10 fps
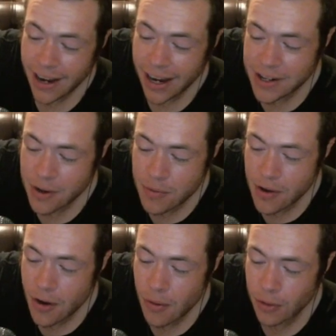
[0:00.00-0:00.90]
I don't
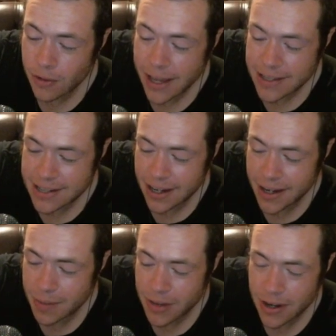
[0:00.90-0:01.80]
know the last
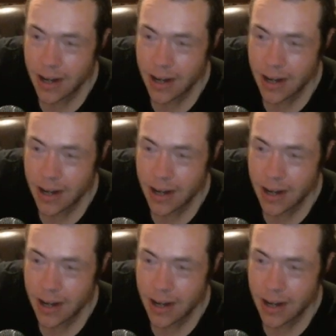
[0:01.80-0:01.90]
time that